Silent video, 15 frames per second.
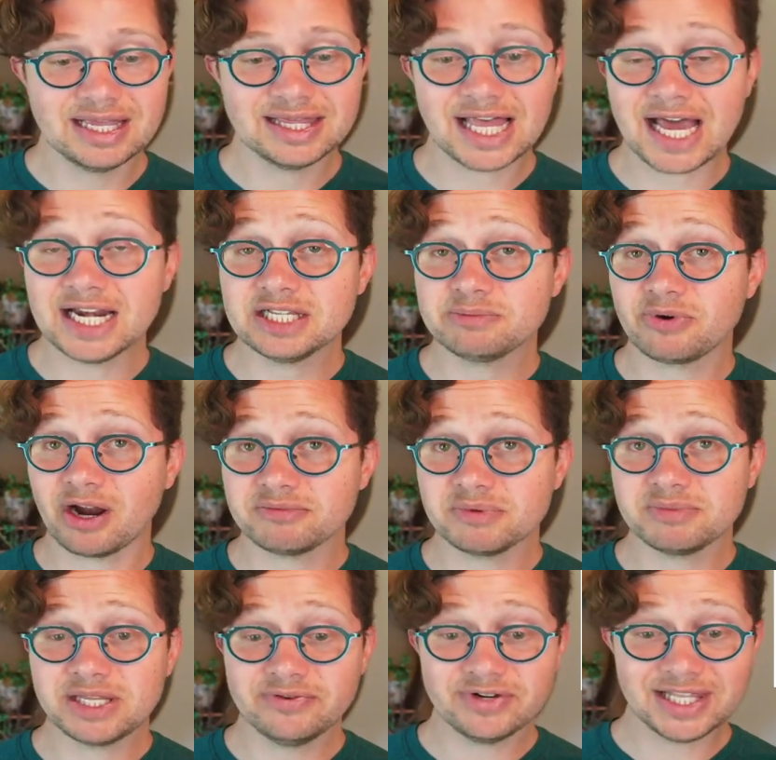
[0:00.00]
That is
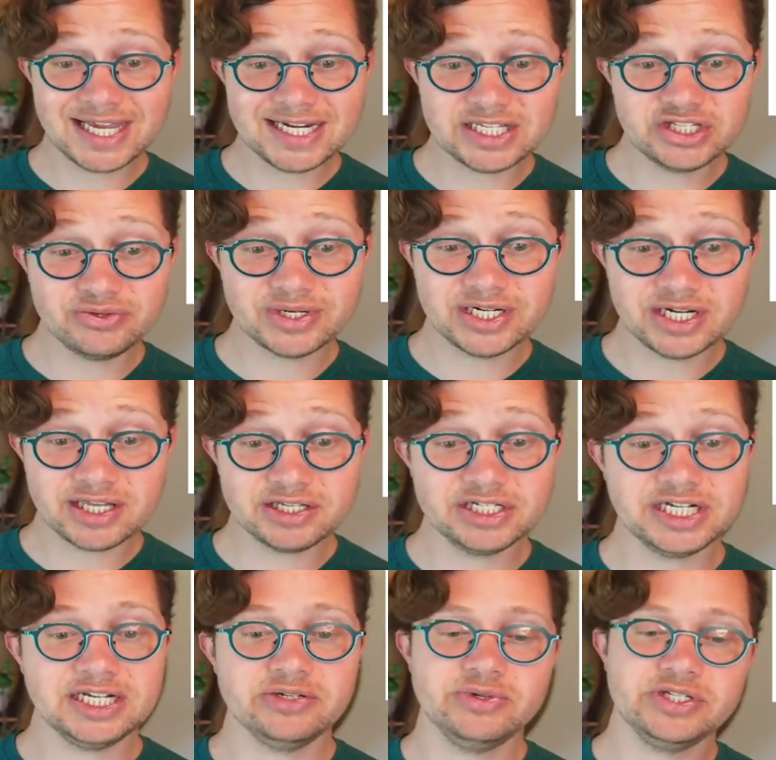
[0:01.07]
probably related to another
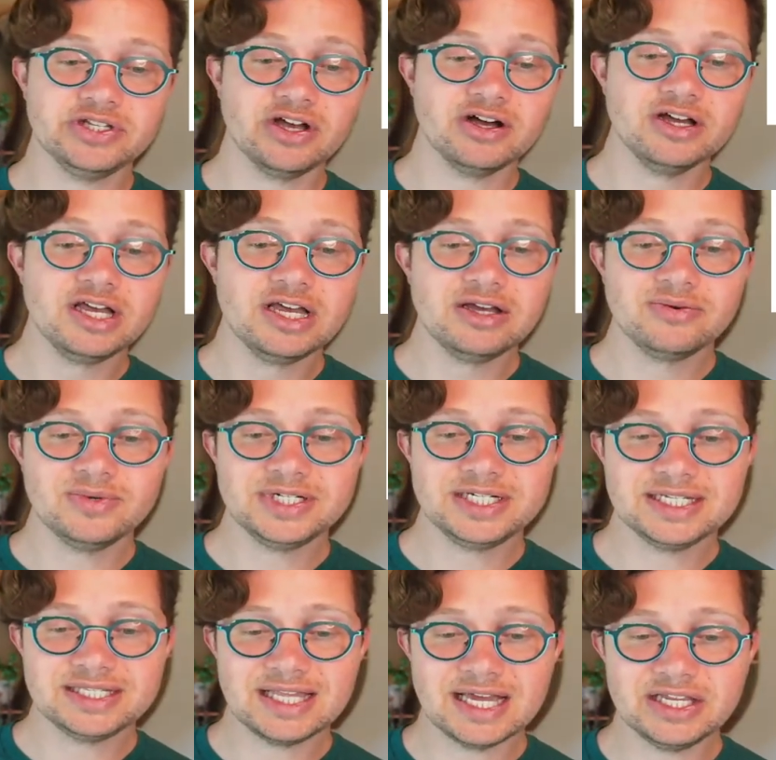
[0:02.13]
change we saw, which
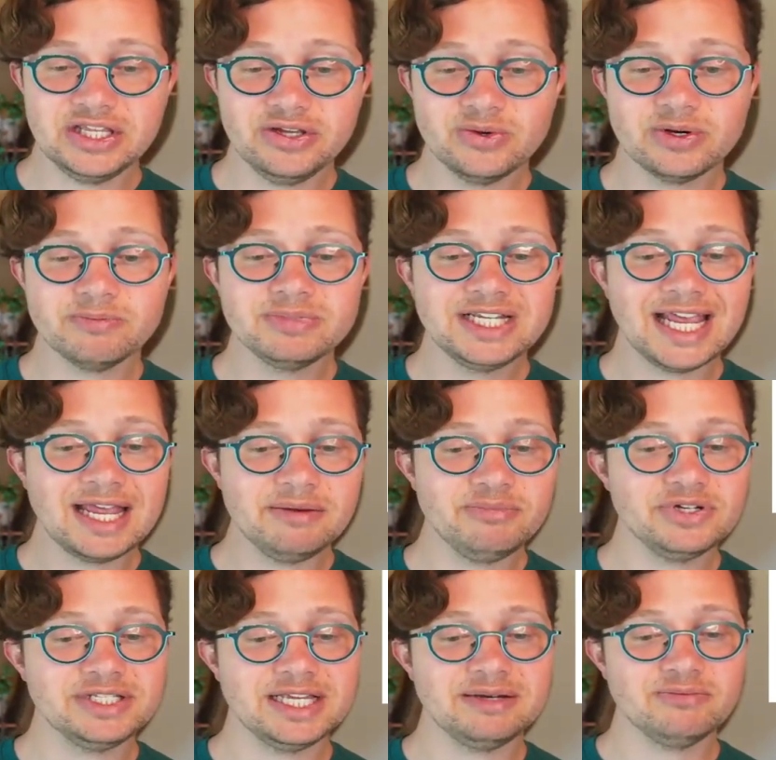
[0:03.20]
is that you are
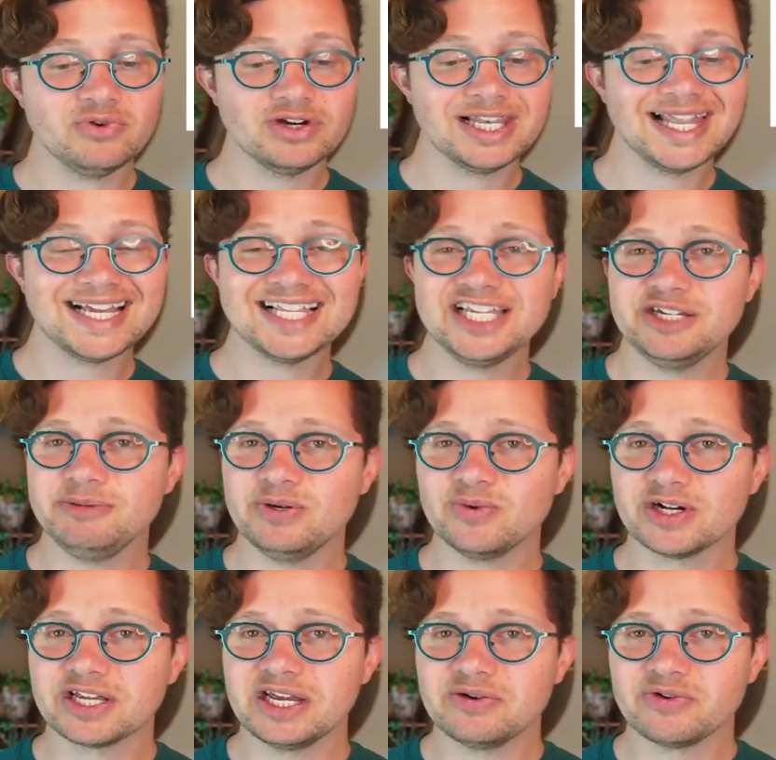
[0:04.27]
10% more likely to be
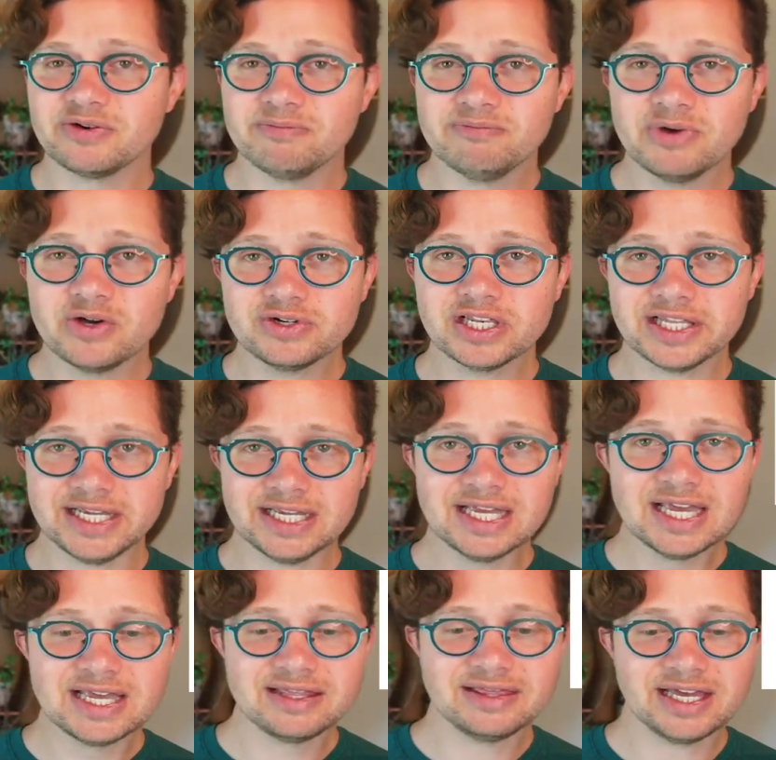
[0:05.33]
working remotely
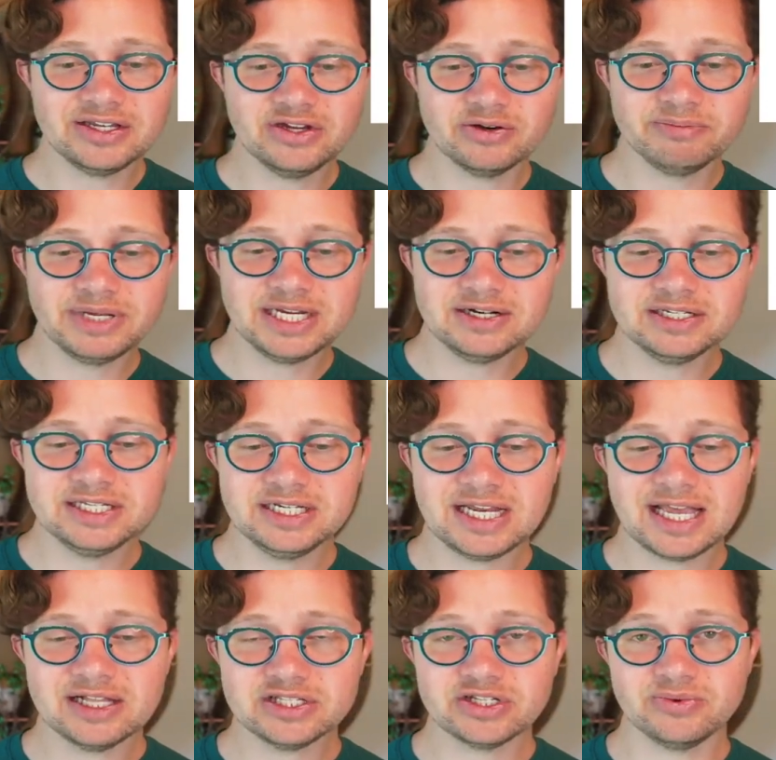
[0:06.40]
than your peers
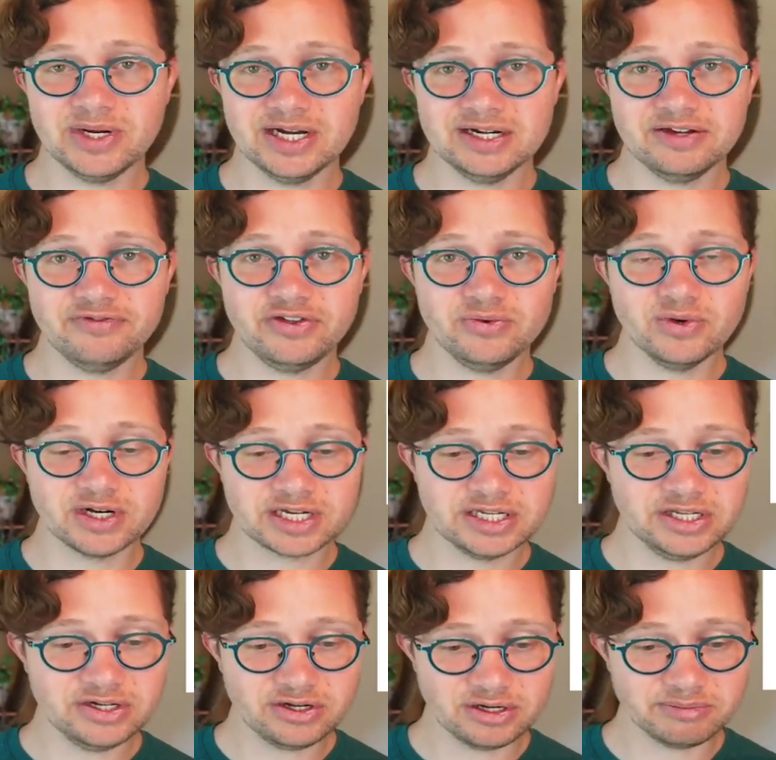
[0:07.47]
elsewhere if you work in
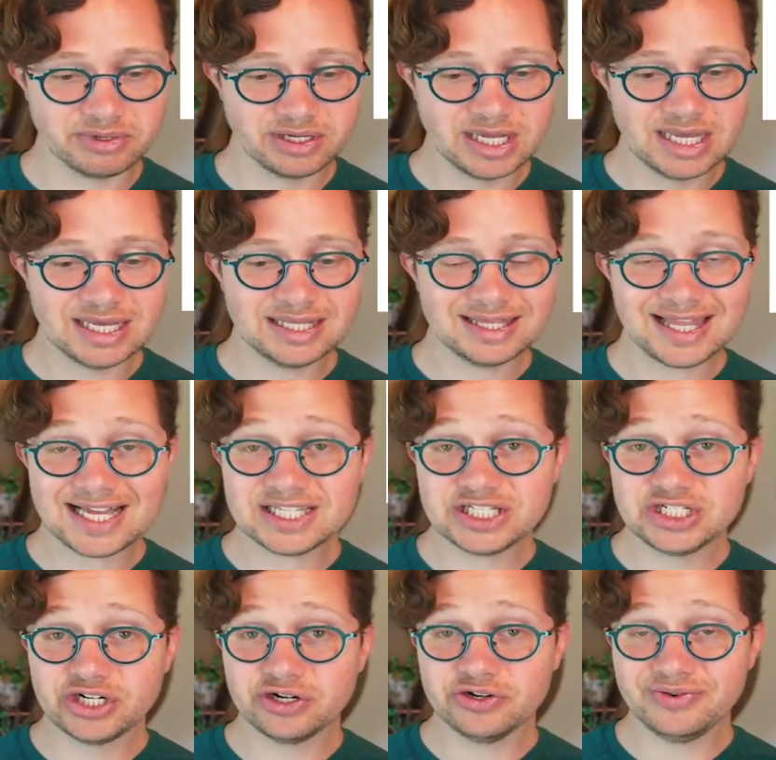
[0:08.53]
Europe. That's
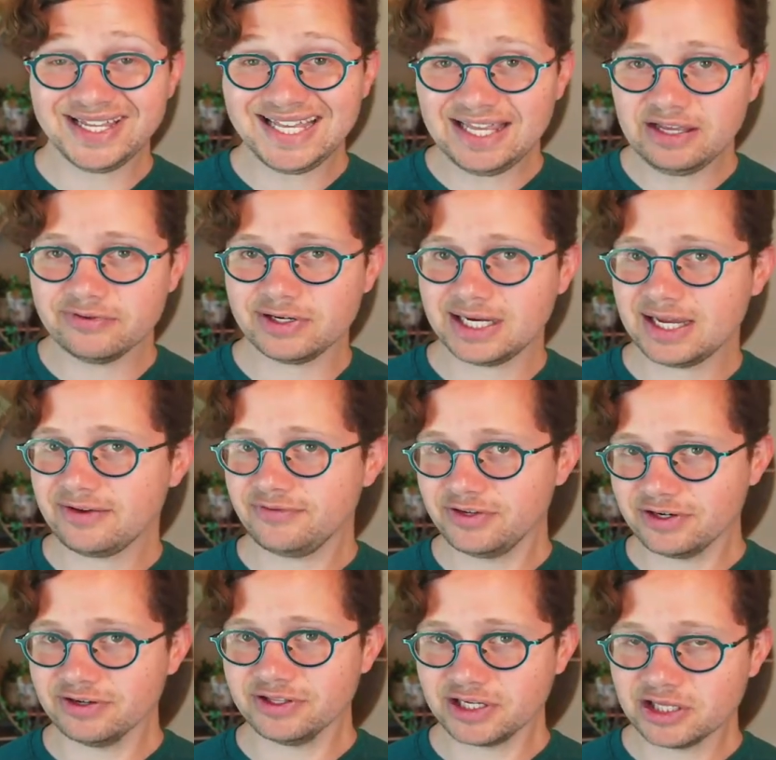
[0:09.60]
true even
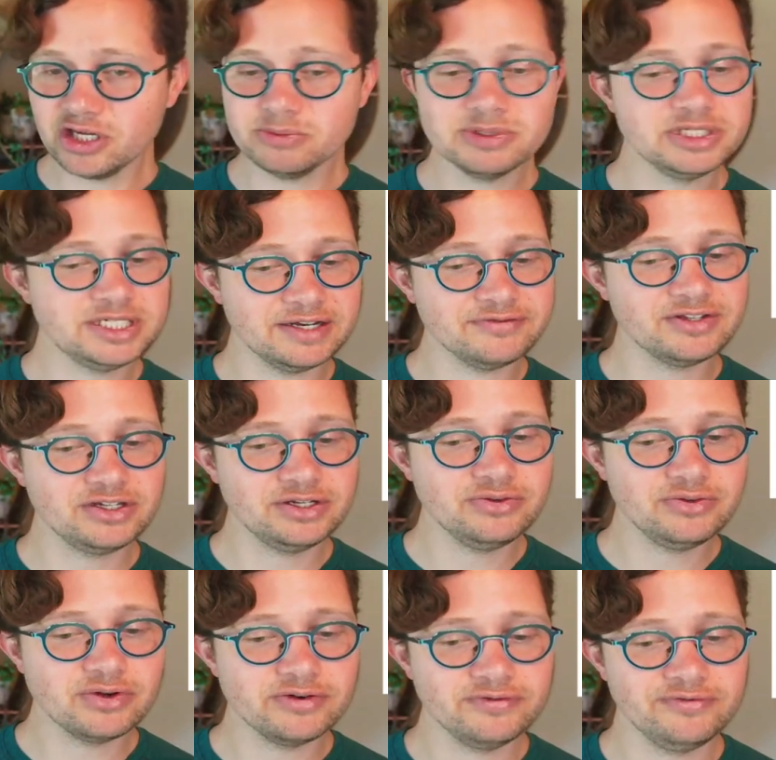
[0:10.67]
after the global shift
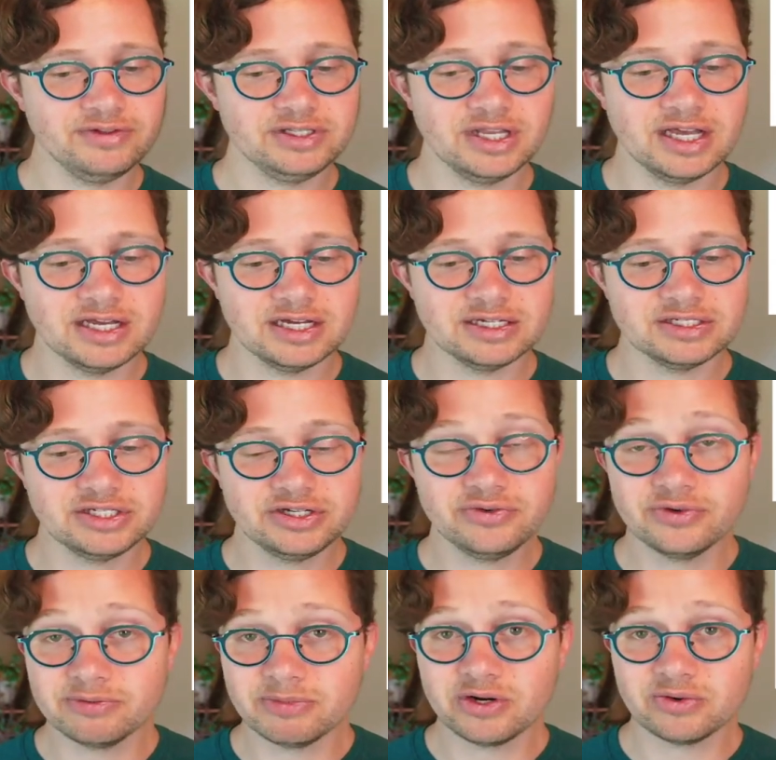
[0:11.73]
to
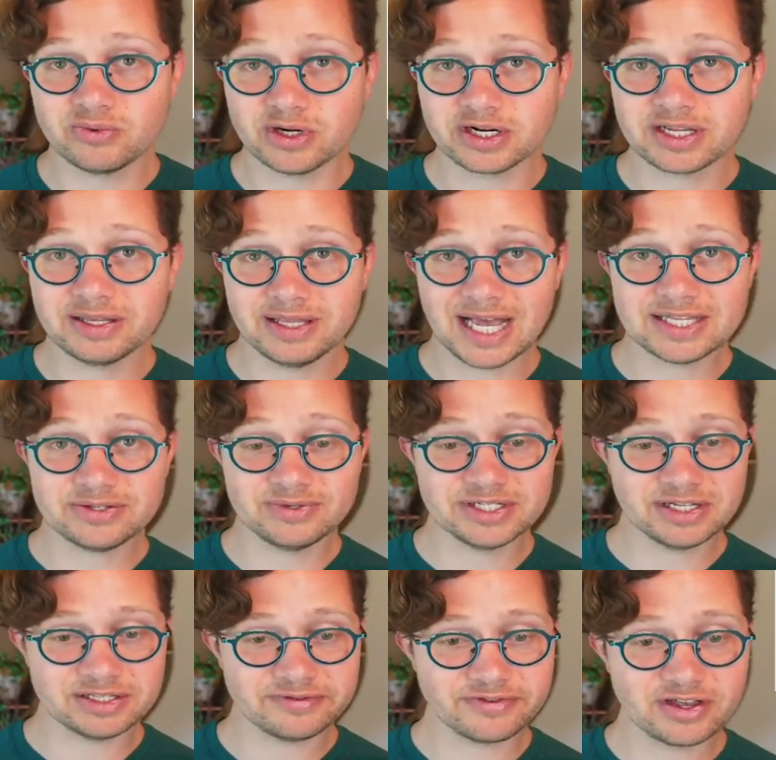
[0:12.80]
remote work as a
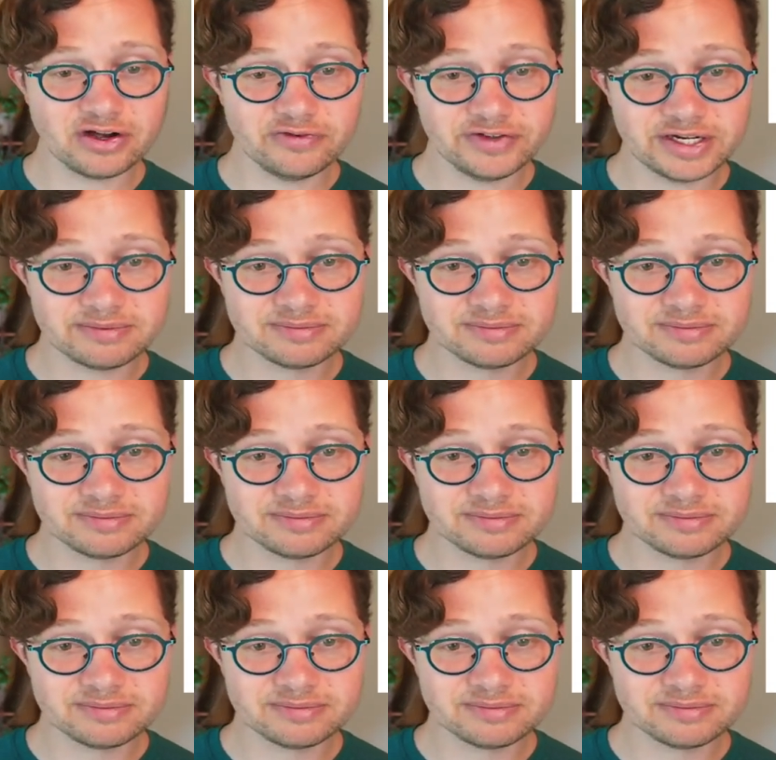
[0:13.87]
result of COVID.